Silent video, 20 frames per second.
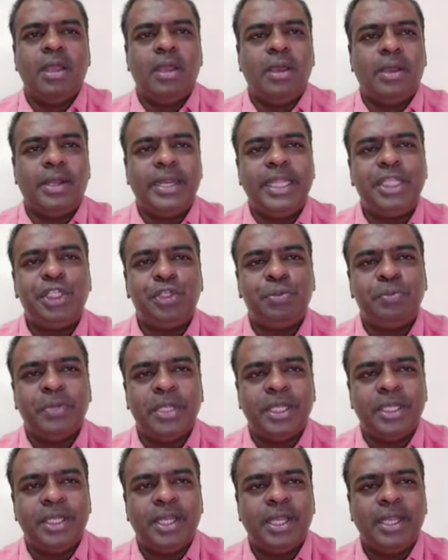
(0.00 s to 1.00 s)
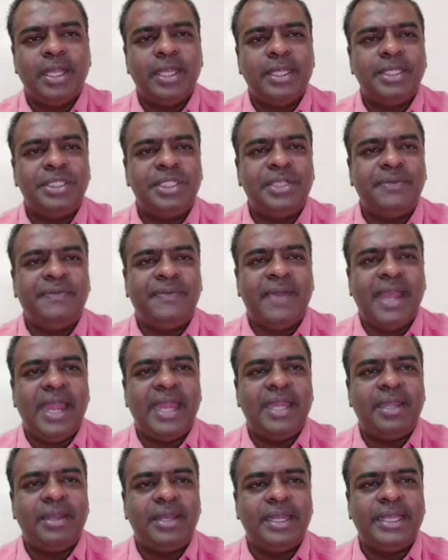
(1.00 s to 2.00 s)
Richmond
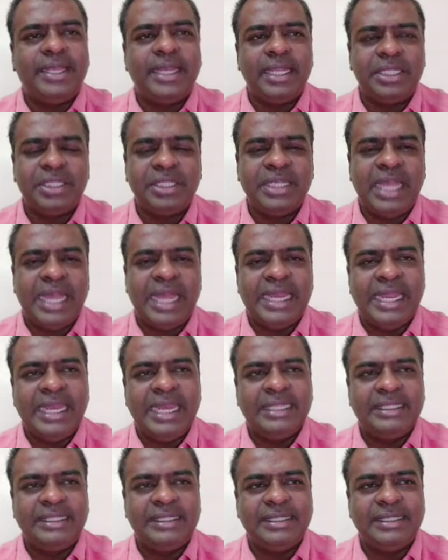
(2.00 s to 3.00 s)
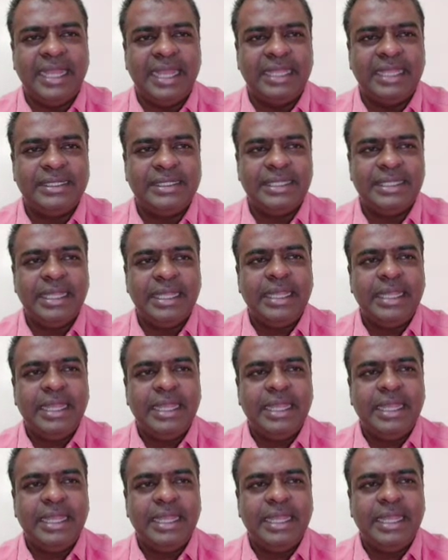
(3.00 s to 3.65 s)
defined regression analysis as